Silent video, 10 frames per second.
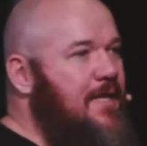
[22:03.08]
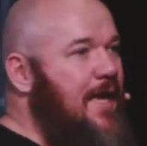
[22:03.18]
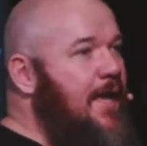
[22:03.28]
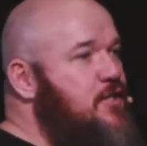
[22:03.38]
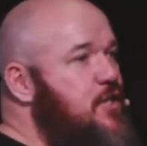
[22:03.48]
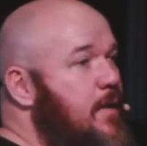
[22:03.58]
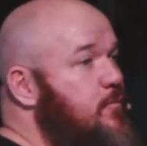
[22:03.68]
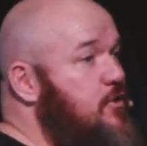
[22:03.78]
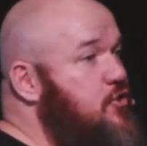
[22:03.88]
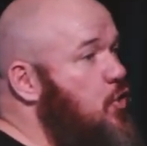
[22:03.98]
going, actually,
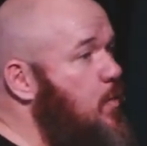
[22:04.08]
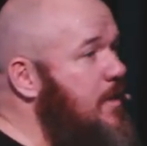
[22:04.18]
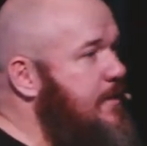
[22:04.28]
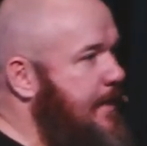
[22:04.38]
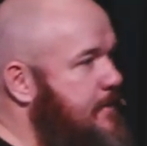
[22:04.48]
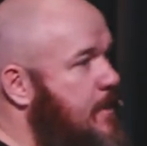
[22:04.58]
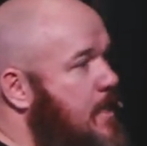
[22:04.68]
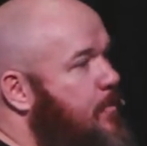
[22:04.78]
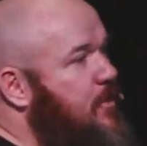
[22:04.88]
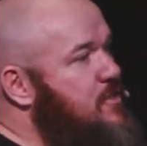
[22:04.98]
I'm not doing that
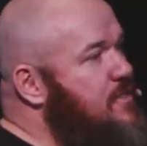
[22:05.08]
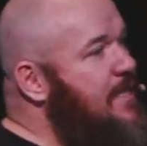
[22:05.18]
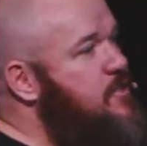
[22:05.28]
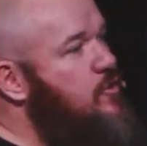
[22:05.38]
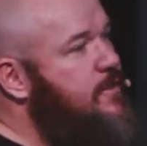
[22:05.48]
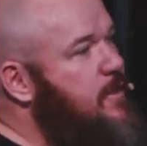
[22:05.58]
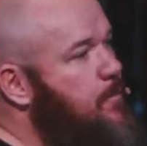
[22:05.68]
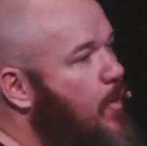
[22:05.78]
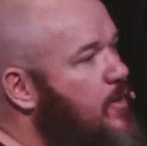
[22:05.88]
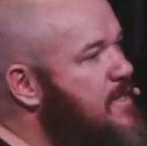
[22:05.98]
because that's not the
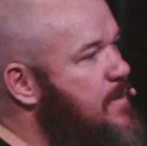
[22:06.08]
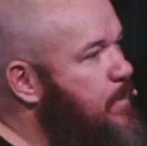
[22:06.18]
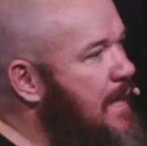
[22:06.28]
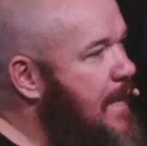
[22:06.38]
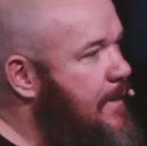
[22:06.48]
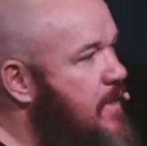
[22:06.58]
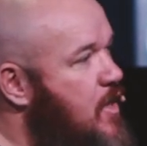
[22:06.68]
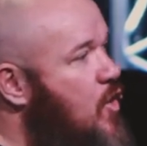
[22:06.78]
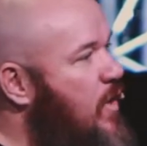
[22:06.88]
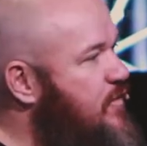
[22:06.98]
part of the plan.
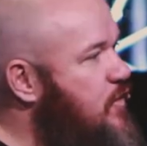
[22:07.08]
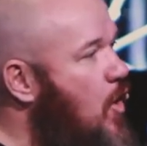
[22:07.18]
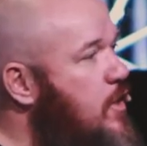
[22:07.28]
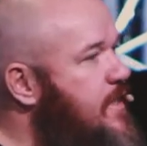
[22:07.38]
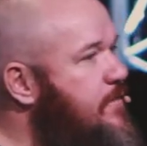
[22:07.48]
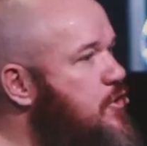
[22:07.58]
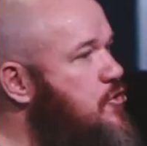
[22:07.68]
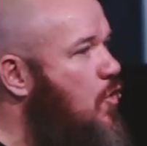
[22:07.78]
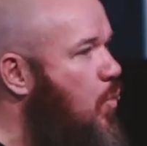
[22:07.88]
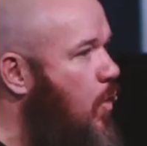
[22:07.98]
If God gives you
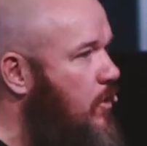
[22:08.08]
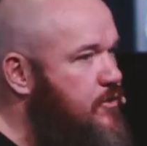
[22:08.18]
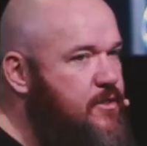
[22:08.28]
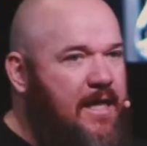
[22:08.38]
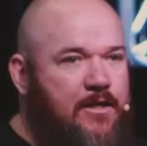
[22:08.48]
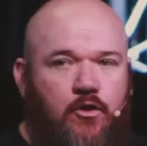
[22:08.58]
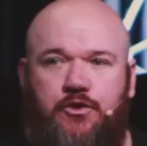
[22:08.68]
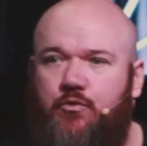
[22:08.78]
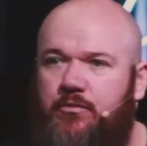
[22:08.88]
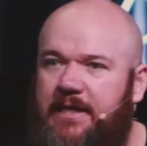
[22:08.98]
your wants and
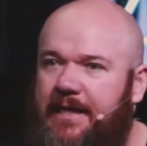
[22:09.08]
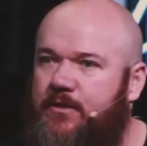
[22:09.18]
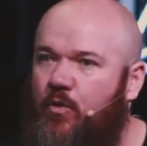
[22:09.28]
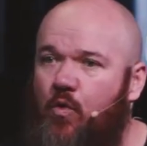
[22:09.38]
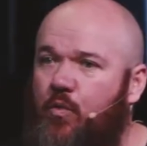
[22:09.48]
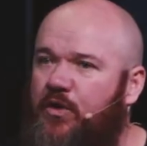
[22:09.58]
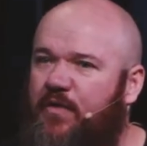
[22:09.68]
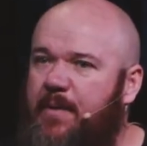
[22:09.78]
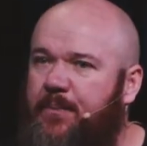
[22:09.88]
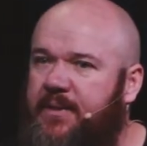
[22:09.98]
not your needs, all would
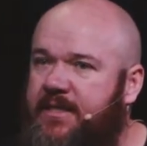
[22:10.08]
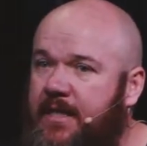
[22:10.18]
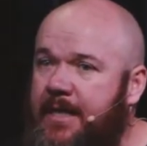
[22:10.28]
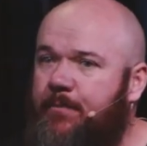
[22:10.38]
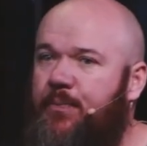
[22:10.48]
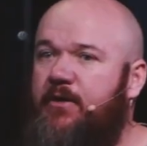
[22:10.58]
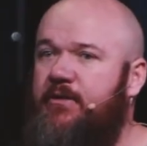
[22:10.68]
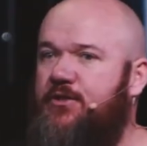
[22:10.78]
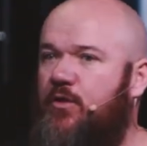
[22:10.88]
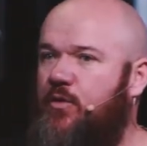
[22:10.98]
have happened is Peter
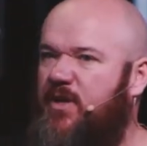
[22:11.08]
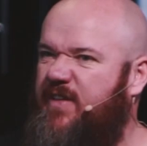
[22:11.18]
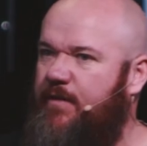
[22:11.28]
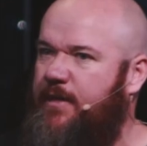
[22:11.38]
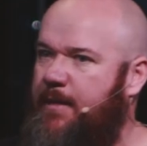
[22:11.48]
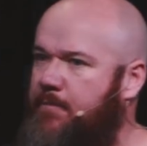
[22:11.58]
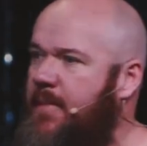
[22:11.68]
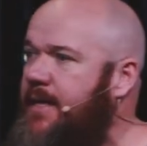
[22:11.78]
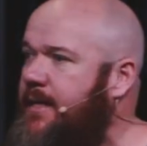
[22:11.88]
and John would have given them